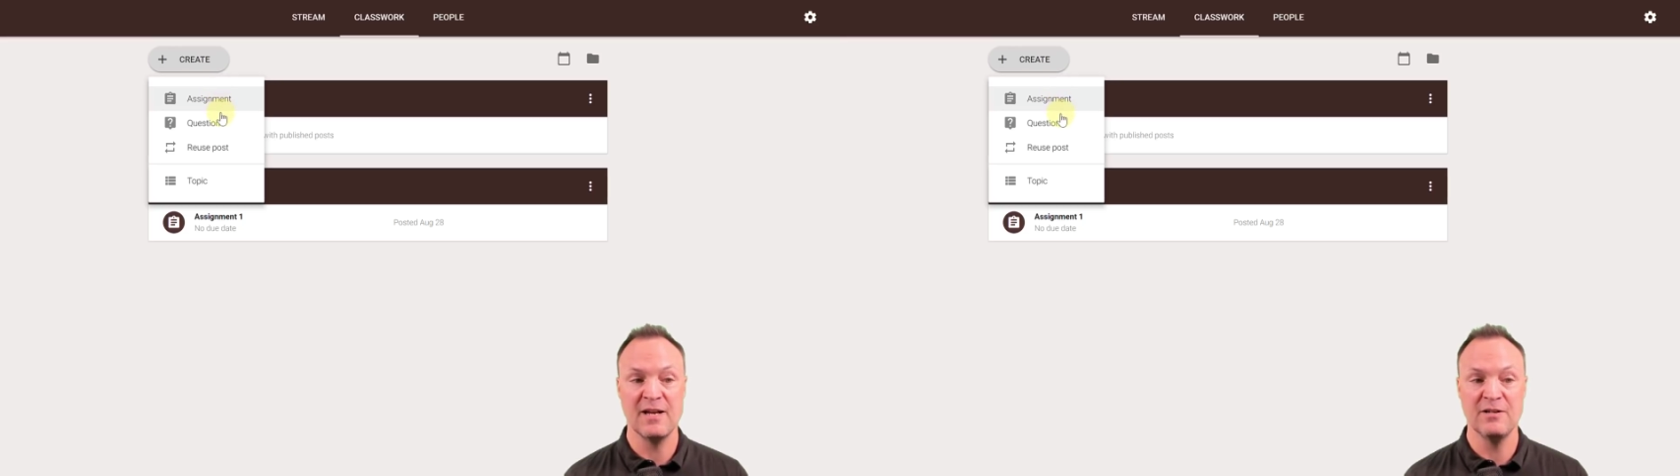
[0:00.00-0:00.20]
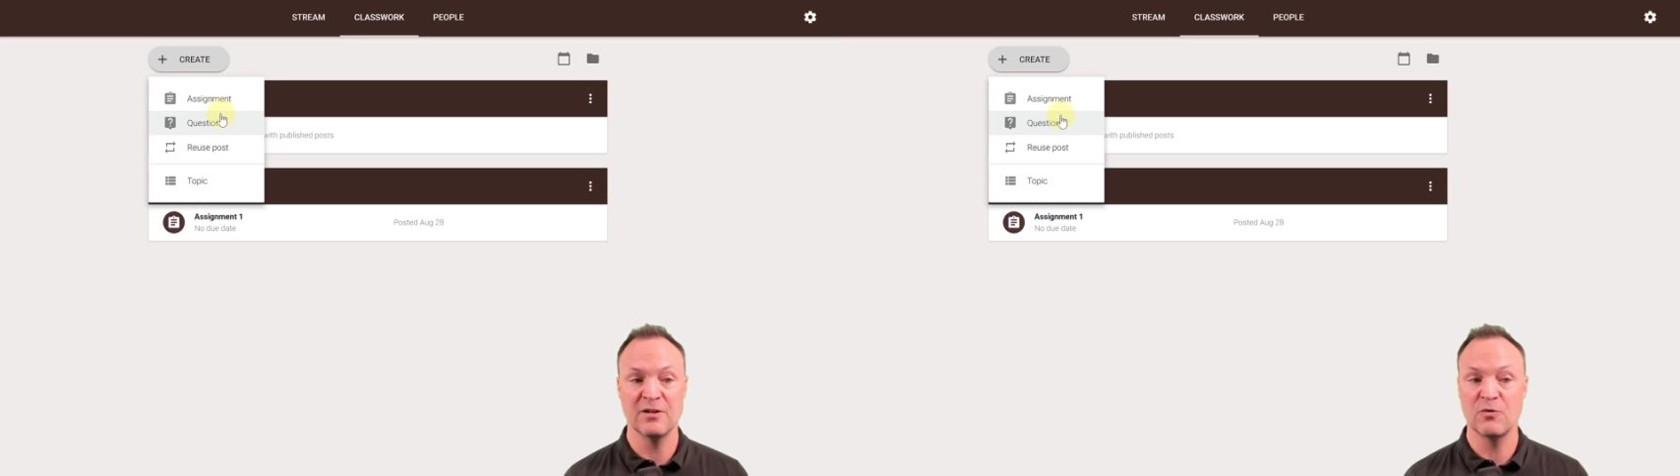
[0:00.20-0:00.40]

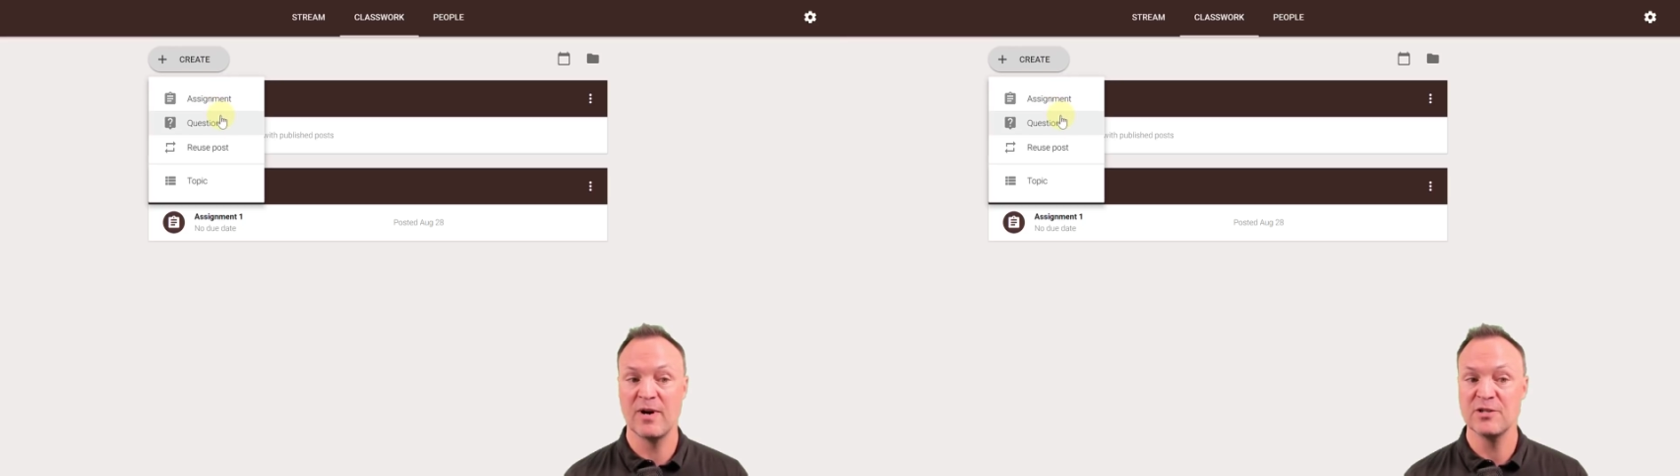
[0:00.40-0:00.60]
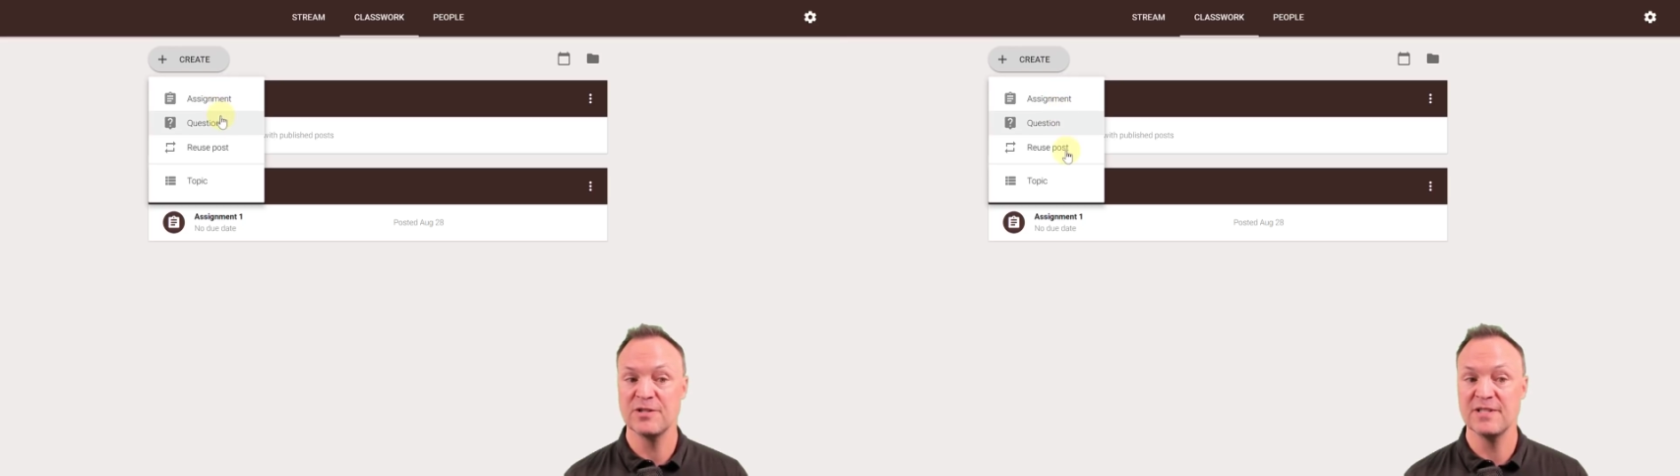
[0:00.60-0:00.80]
and your
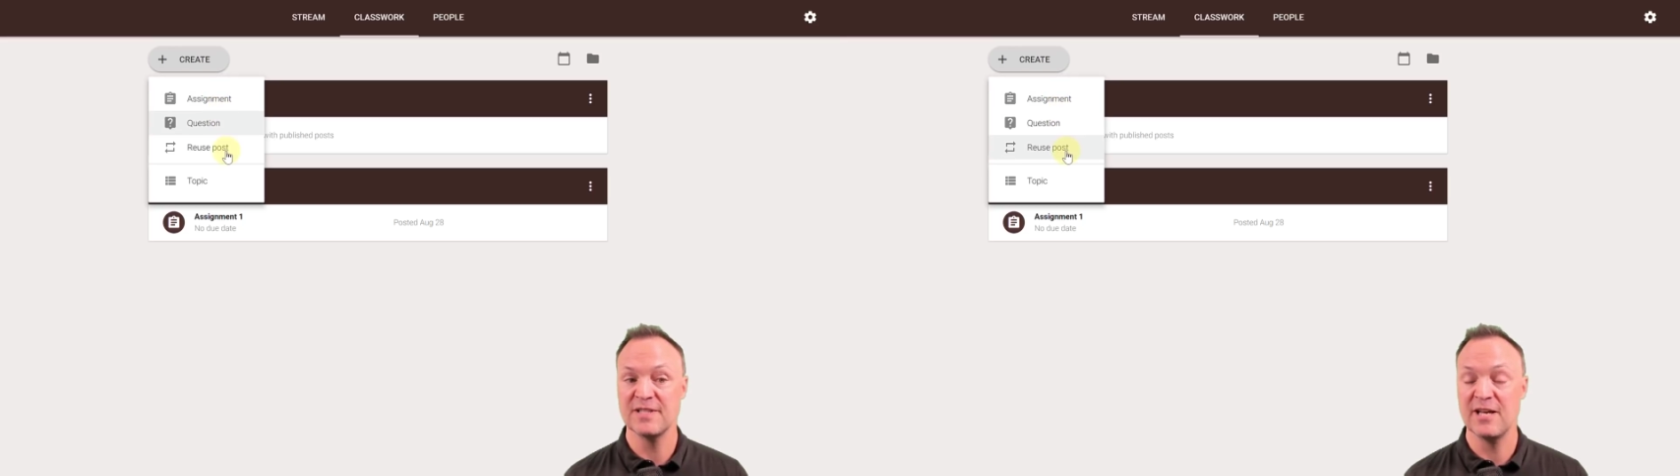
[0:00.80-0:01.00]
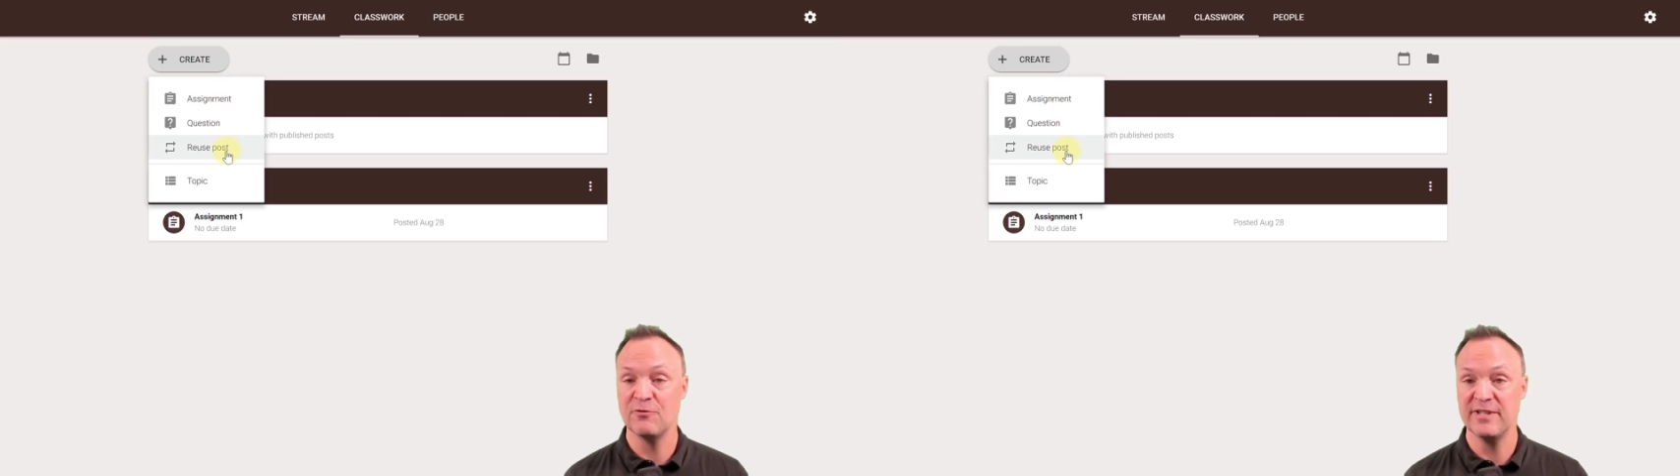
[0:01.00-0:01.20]

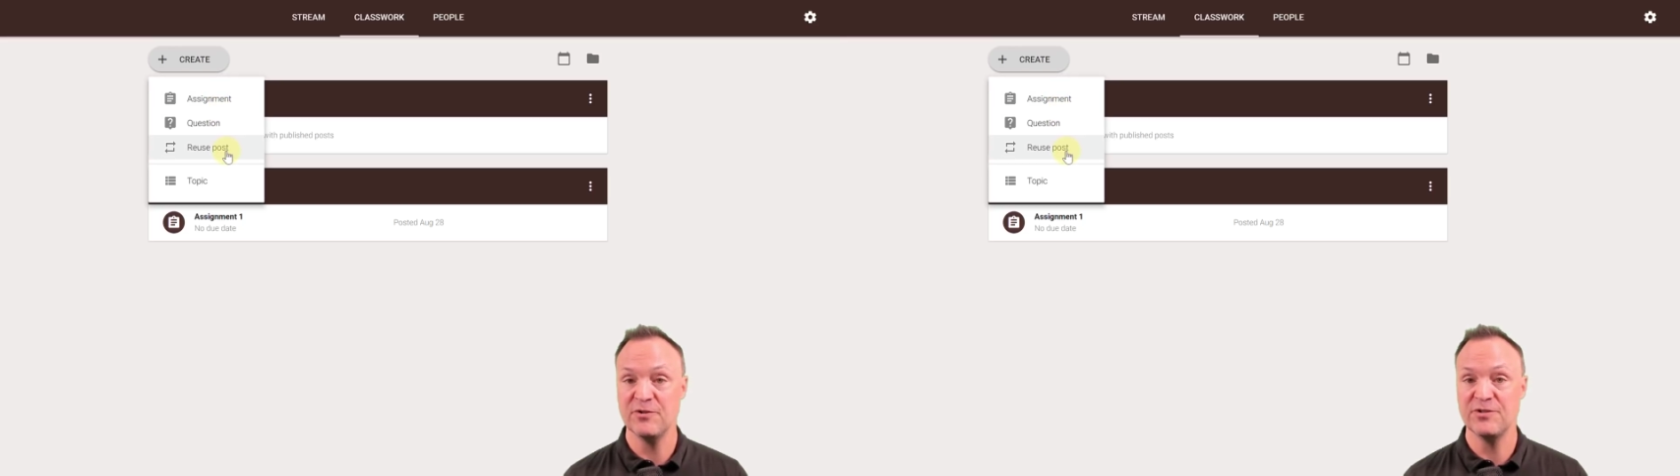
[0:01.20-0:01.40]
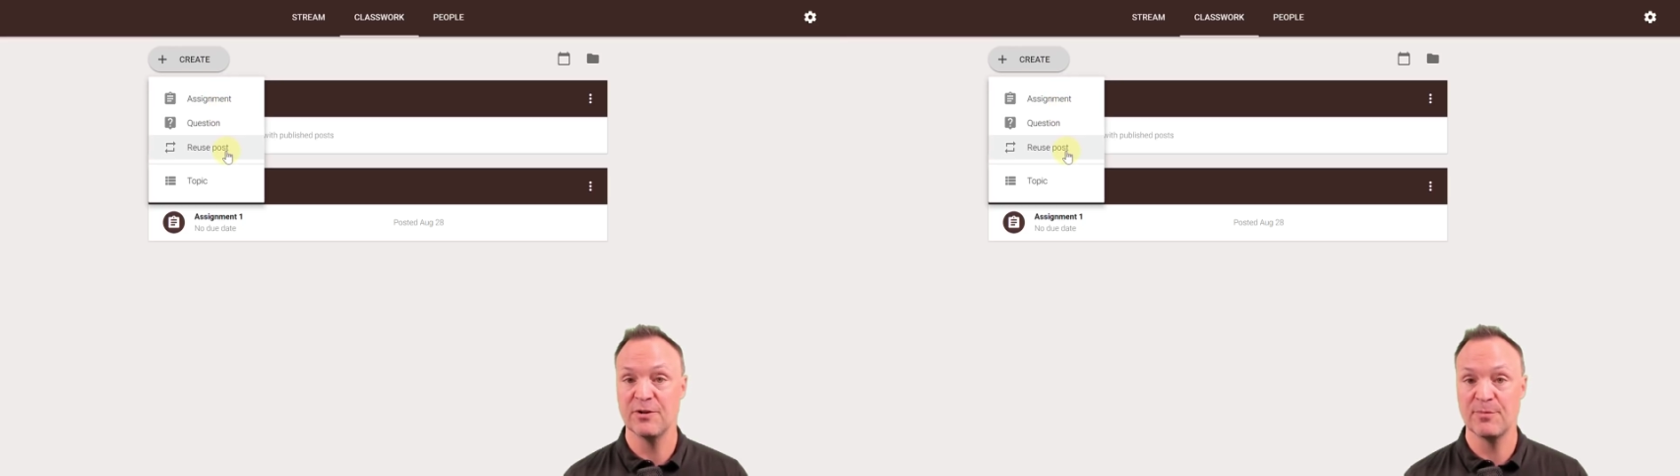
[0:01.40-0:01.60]
questions and
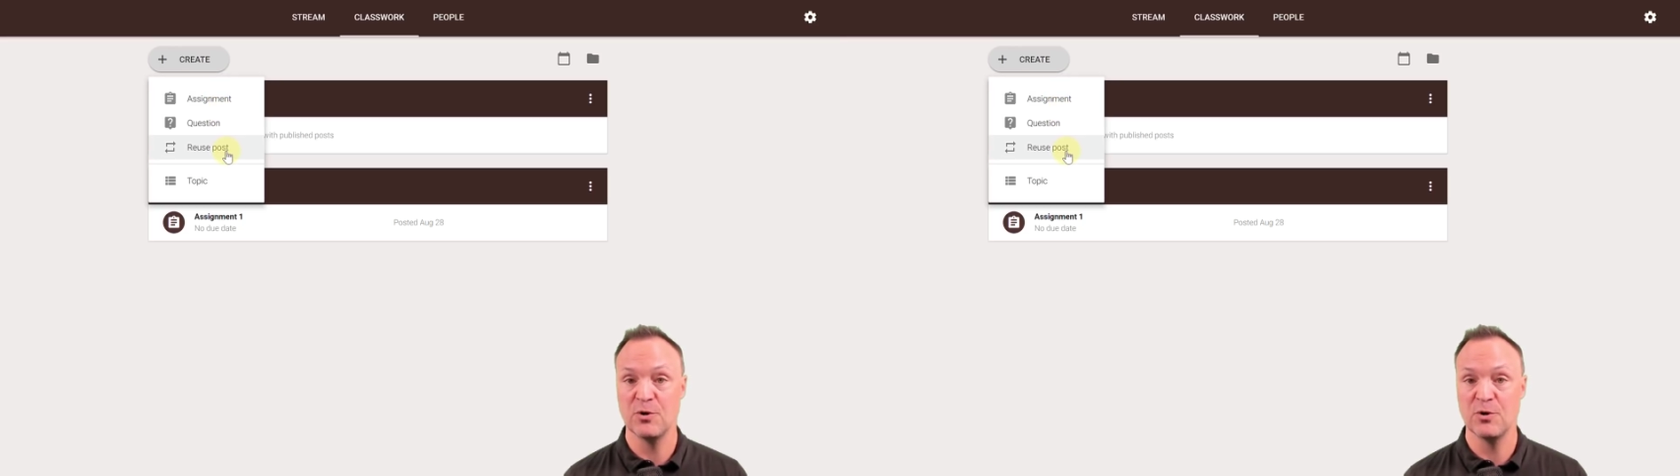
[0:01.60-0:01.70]
reuse your